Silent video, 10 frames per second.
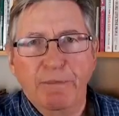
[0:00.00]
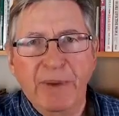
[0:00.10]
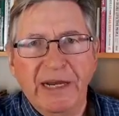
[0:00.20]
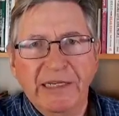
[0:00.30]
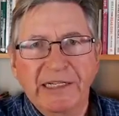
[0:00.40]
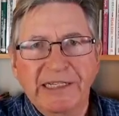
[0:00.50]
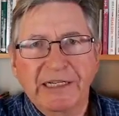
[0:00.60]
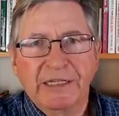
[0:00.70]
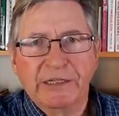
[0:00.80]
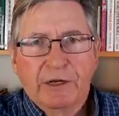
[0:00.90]
better
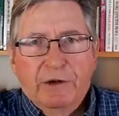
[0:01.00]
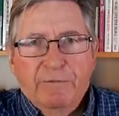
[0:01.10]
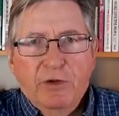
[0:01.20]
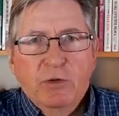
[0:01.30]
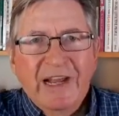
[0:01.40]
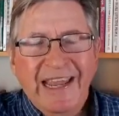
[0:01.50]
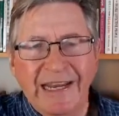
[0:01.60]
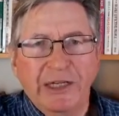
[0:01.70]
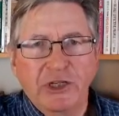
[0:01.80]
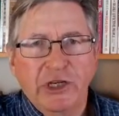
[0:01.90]
sense of your
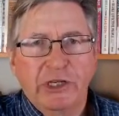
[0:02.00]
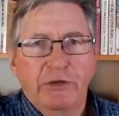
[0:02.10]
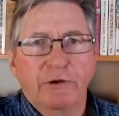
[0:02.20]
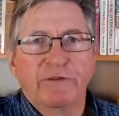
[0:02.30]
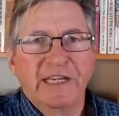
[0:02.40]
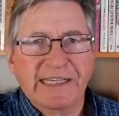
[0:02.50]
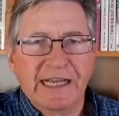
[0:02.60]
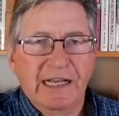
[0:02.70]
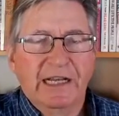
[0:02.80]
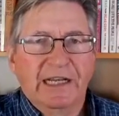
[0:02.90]
energy and your
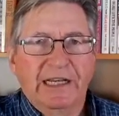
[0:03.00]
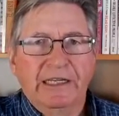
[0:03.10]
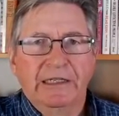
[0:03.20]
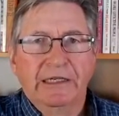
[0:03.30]
vitality.